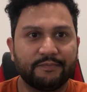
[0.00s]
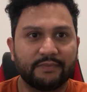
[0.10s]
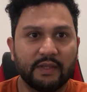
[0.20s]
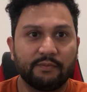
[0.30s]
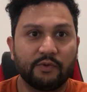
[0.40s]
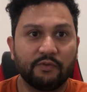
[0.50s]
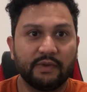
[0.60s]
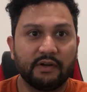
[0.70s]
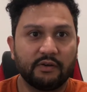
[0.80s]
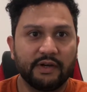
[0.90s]

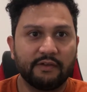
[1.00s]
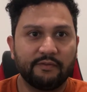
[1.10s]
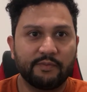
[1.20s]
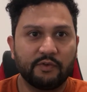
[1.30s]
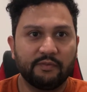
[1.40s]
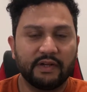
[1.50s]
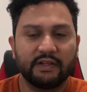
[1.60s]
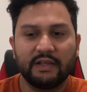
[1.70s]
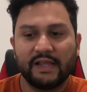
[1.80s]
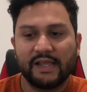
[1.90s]
improvement or rate of improvement.
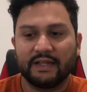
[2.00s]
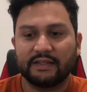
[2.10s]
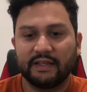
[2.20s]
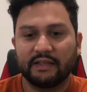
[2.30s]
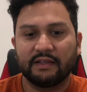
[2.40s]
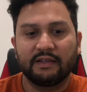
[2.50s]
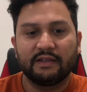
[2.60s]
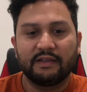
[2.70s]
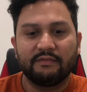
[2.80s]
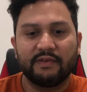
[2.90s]
And I think
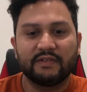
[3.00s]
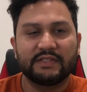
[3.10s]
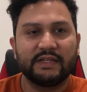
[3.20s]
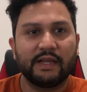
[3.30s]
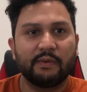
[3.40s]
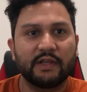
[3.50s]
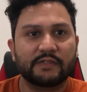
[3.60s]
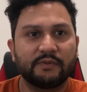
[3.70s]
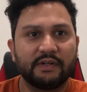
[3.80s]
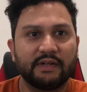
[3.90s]
we will see double
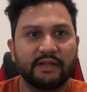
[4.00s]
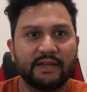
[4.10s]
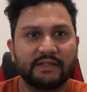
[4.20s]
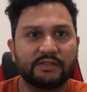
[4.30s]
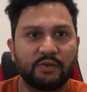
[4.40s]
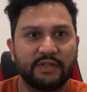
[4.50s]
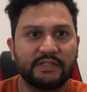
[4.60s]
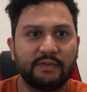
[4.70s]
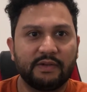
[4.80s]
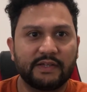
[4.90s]
exponent, as Tony
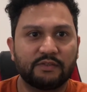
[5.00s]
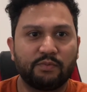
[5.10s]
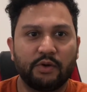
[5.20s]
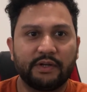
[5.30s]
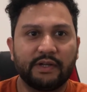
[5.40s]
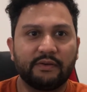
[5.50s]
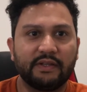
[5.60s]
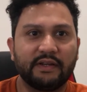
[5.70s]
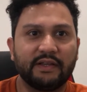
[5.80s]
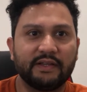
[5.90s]
Seba likes to point out
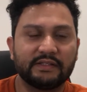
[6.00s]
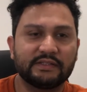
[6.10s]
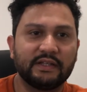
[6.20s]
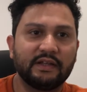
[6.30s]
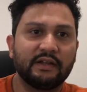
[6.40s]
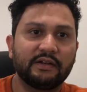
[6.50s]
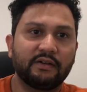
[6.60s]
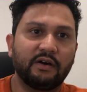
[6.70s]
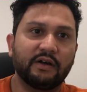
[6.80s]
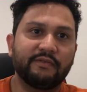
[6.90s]
in his
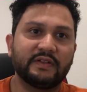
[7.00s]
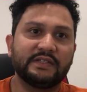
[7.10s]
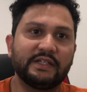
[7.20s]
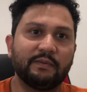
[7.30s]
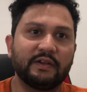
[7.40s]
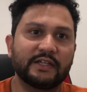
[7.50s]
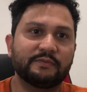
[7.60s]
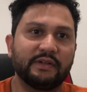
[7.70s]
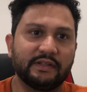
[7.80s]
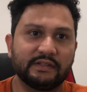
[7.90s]
talk. We'll see double
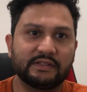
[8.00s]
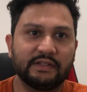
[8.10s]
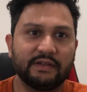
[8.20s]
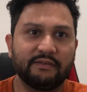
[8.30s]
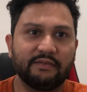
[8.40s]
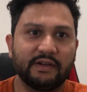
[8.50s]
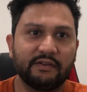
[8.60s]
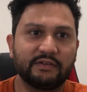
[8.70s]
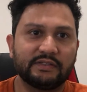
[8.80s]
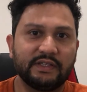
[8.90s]
exponents where
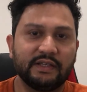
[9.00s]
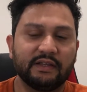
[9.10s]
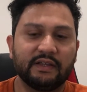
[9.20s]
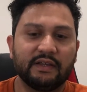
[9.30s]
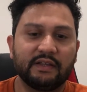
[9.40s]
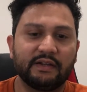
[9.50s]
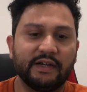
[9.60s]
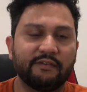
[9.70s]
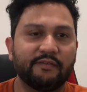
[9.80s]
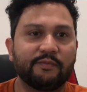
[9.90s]
you'll see
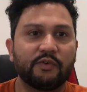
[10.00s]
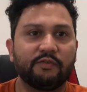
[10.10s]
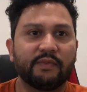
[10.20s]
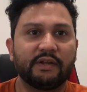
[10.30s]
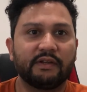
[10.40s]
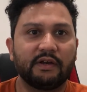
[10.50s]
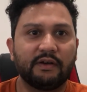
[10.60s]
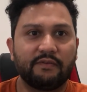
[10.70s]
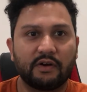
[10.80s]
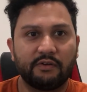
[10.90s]
rate of improvement
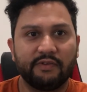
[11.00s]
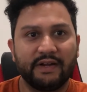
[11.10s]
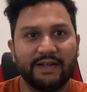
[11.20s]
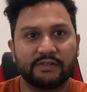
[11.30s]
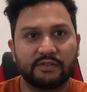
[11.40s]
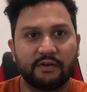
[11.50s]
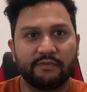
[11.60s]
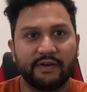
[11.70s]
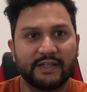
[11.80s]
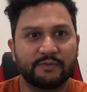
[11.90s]
of hardware and
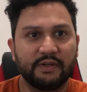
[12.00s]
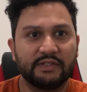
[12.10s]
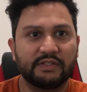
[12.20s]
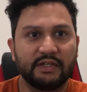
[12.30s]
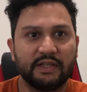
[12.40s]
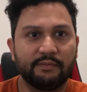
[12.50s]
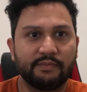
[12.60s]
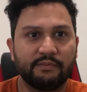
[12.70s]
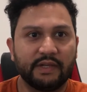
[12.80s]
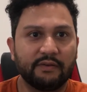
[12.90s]
software exponentially
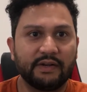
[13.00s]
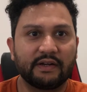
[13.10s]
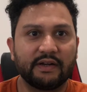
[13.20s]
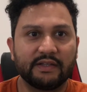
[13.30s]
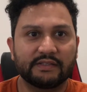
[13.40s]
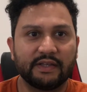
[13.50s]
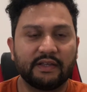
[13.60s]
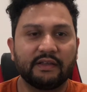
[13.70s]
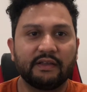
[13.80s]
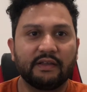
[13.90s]
increasing